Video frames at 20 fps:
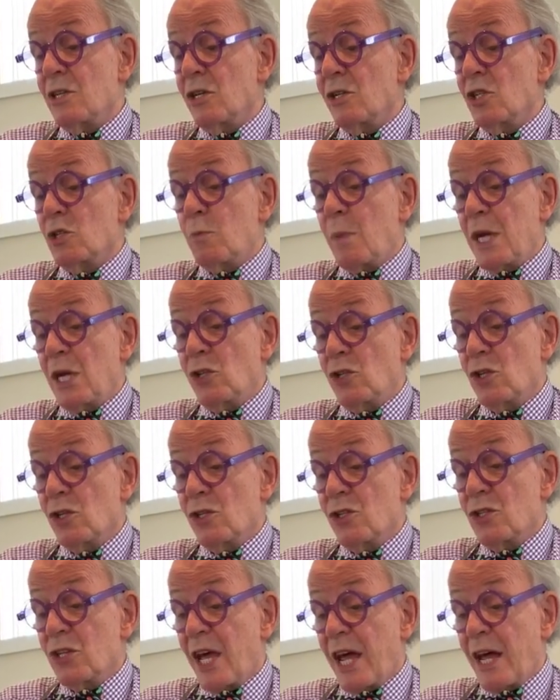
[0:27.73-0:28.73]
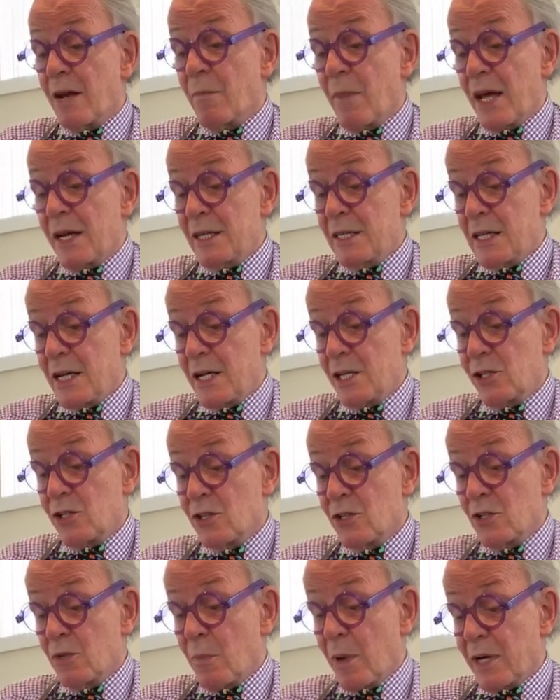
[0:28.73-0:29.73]
Speeches, and
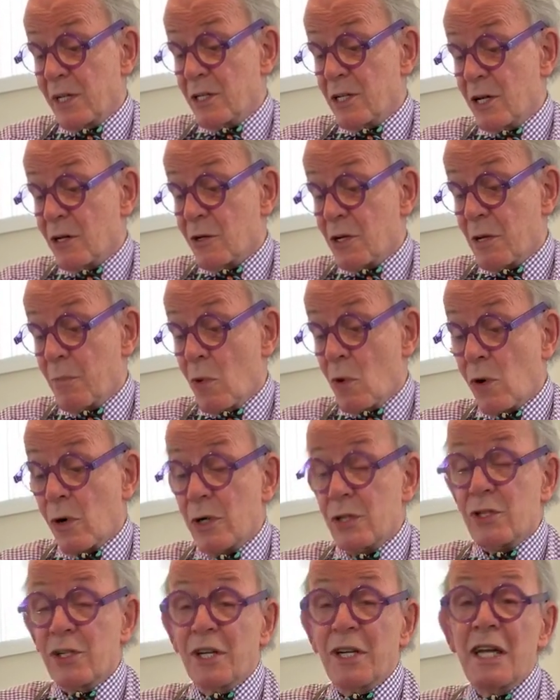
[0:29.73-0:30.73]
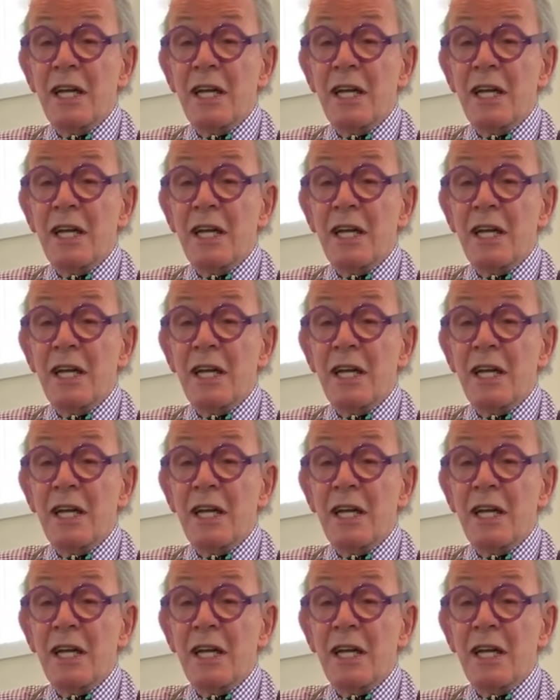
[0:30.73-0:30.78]
Meditations by Toni Morrison.